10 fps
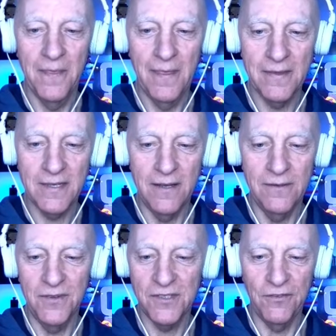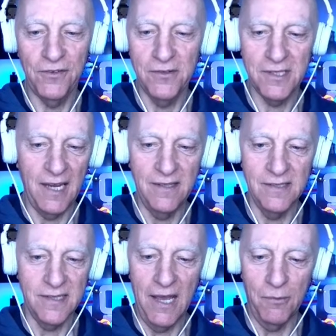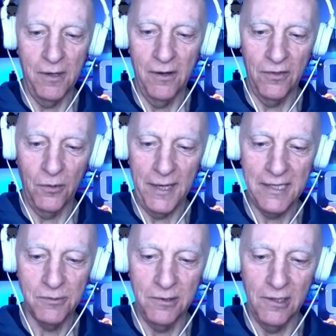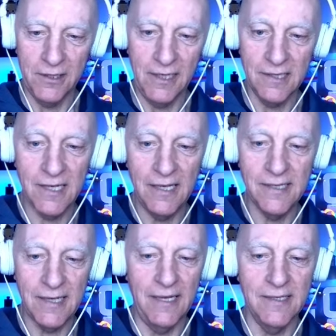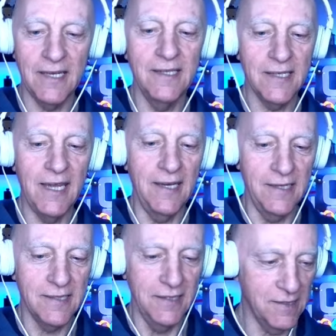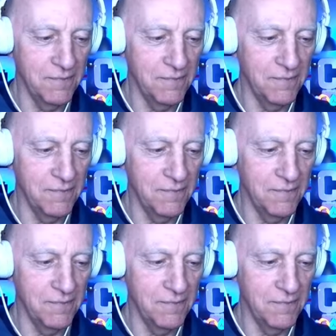So there's a few skins there we're on the way to unlocking. Skin, skin, skin, skin, it says.